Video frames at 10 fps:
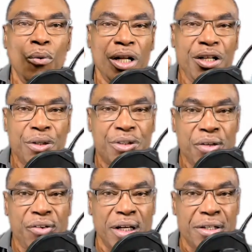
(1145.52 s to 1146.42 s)
When you
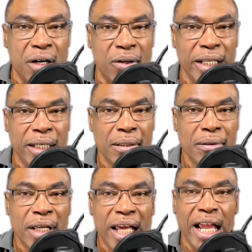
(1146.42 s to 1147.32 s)
sue the attorney
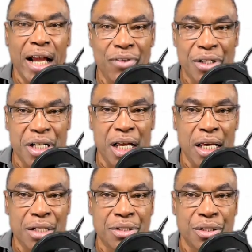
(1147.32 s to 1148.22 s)
and the
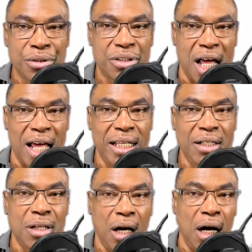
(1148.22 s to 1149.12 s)
judge who
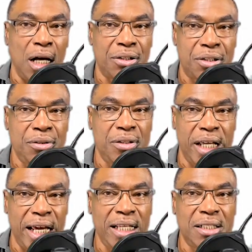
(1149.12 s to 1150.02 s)
signed on to the
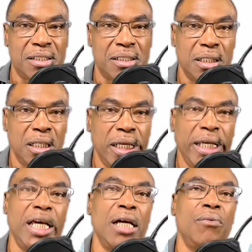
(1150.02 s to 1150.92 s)
case,
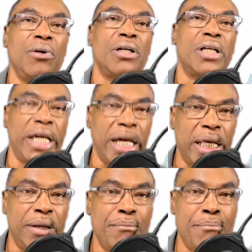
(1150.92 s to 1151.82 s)
it will
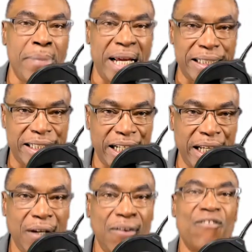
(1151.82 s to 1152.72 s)
get
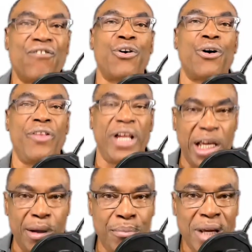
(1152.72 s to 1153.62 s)
messy for
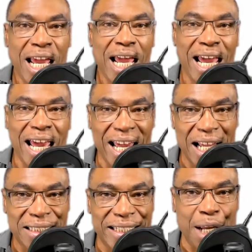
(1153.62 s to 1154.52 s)
them
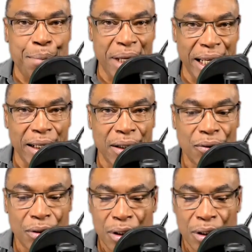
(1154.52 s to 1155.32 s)
ASAP